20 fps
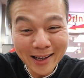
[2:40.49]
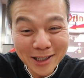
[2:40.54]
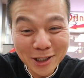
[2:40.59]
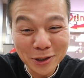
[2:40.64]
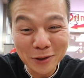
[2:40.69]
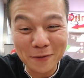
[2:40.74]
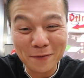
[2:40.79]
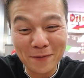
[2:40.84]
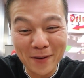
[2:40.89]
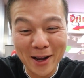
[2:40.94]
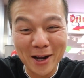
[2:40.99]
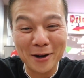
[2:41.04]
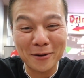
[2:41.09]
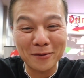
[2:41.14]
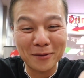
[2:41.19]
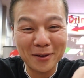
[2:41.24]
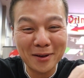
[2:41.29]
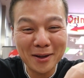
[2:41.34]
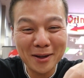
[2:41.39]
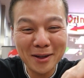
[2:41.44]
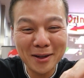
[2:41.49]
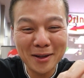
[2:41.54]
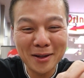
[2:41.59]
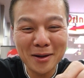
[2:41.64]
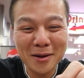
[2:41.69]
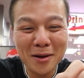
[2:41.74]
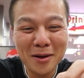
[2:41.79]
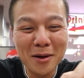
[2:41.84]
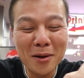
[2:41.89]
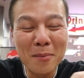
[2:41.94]
actually found
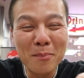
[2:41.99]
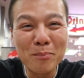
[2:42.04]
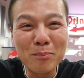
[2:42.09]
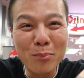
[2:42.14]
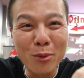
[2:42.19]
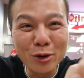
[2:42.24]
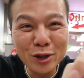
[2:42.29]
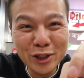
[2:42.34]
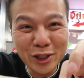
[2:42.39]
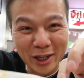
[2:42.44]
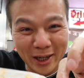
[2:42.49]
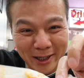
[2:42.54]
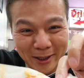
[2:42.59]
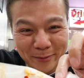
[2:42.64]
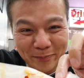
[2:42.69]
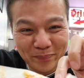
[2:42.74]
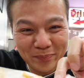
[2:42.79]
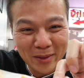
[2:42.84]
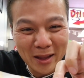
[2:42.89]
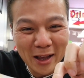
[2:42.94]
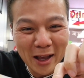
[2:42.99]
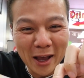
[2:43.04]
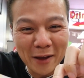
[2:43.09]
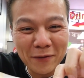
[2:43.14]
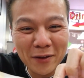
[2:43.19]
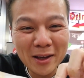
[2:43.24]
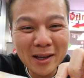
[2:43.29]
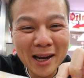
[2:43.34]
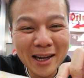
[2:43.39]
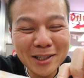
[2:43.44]
Buche. If
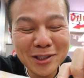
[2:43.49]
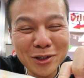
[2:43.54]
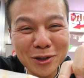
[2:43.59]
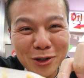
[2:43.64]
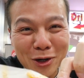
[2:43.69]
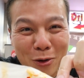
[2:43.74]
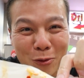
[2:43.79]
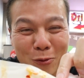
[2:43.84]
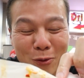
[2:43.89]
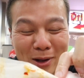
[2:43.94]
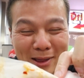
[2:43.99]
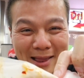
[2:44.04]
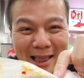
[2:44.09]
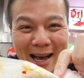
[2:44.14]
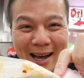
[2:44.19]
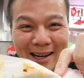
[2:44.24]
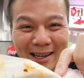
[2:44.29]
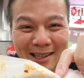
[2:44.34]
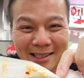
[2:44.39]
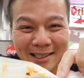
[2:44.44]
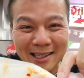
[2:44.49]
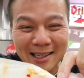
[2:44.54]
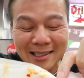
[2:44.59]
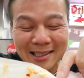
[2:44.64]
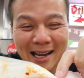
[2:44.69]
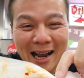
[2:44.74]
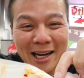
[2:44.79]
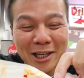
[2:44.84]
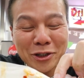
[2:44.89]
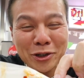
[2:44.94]
you guys don't know what that is, it's
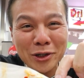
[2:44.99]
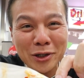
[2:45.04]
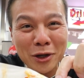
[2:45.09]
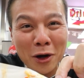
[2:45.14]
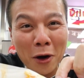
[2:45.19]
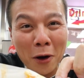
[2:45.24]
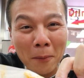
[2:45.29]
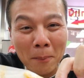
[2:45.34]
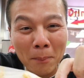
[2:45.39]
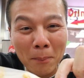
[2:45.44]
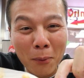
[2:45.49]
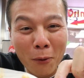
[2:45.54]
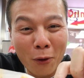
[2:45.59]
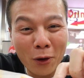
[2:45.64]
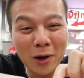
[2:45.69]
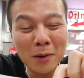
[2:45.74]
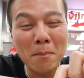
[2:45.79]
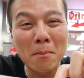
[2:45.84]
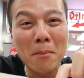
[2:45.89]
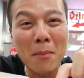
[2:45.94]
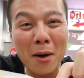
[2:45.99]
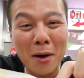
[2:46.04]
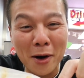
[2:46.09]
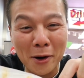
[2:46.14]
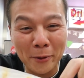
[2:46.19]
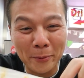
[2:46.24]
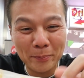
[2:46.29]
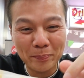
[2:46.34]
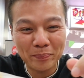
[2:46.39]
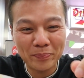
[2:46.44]
actually called pork maw.
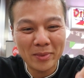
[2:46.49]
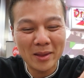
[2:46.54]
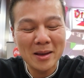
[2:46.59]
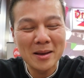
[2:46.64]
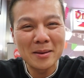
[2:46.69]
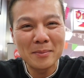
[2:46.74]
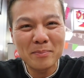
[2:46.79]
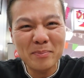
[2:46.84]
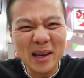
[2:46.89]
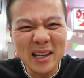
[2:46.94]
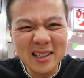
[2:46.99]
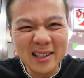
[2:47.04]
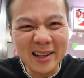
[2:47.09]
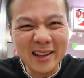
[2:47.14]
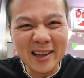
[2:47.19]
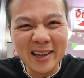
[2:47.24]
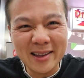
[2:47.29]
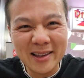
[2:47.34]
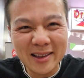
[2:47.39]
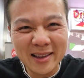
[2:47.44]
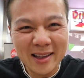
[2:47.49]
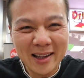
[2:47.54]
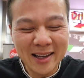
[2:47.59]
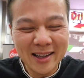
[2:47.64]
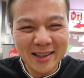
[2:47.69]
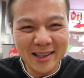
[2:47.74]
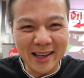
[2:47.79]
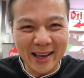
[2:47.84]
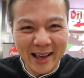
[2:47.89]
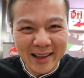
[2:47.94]
Basically,
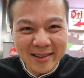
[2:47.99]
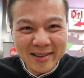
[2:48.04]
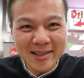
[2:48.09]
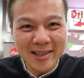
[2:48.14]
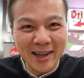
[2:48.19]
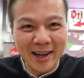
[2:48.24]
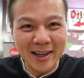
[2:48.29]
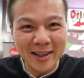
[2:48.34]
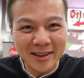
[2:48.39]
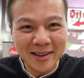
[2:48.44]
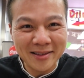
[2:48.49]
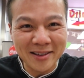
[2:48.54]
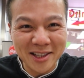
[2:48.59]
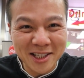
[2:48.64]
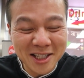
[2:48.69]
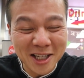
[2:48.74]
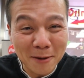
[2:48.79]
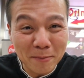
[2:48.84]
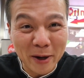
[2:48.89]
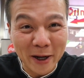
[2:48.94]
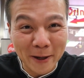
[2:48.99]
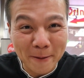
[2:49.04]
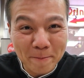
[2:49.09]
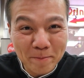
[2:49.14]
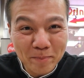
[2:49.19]
the inside, the stomach